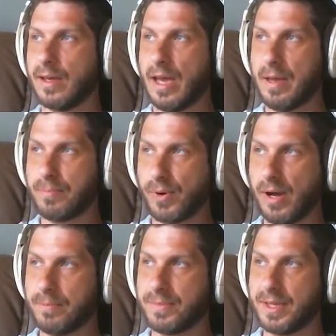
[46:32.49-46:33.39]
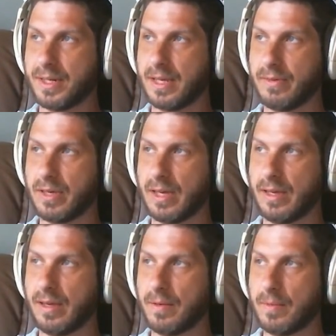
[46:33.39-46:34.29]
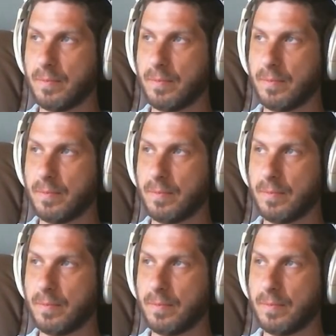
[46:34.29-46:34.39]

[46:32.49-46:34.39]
a prompt and giving a